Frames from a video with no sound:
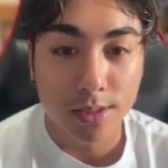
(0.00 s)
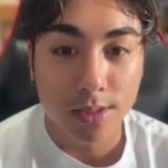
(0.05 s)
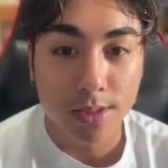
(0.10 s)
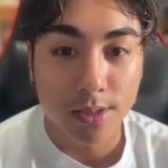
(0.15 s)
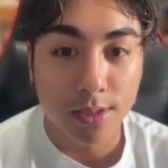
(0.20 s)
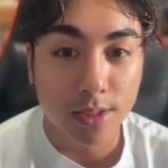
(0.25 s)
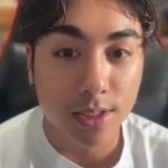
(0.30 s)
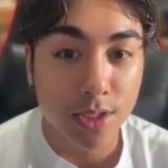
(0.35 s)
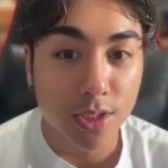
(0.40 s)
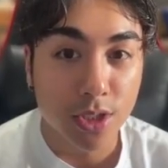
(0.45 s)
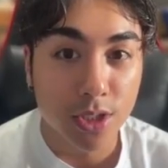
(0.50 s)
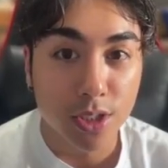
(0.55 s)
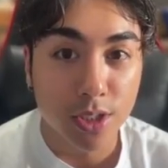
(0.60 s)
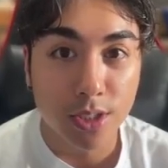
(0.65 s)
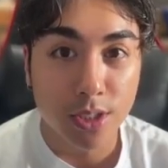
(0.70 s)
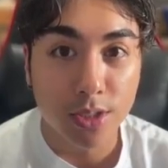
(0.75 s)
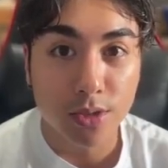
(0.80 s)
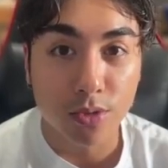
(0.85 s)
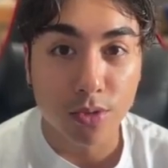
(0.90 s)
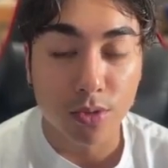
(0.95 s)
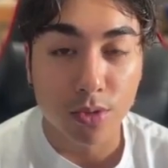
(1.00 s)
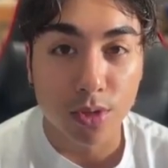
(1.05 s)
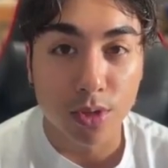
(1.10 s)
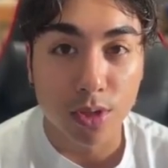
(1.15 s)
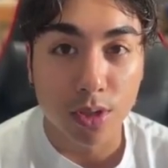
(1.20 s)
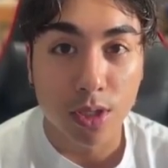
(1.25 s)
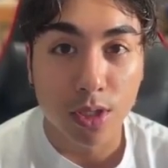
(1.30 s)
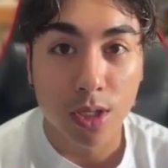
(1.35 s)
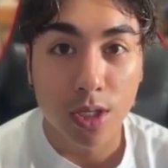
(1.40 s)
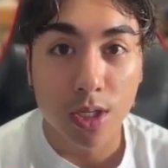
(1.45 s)
niches
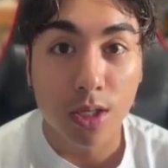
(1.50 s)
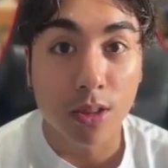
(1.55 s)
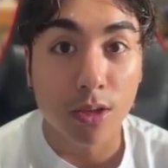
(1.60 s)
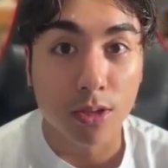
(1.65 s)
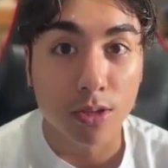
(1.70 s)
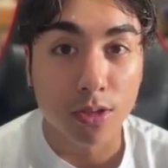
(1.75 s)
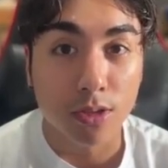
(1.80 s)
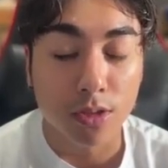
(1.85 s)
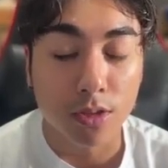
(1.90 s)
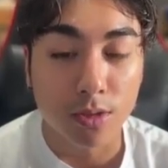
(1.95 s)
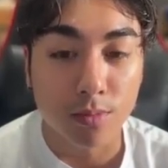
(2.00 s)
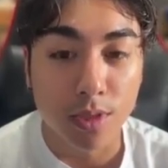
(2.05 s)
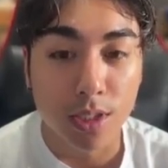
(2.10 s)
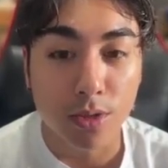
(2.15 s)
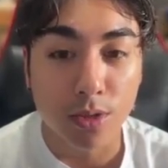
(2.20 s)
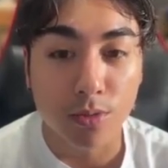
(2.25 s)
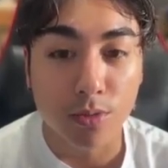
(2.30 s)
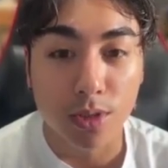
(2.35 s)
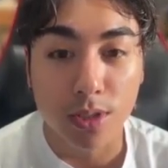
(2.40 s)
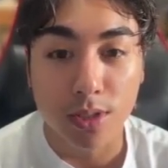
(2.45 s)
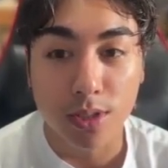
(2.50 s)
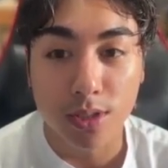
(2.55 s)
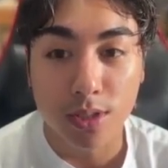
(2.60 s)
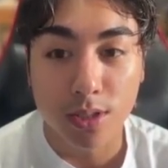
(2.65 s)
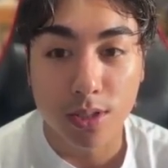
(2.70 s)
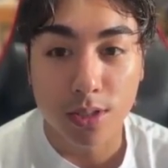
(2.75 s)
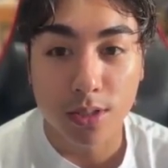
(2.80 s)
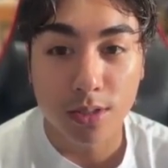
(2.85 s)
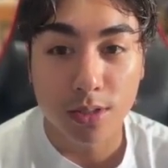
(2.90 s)
or long-term keywords.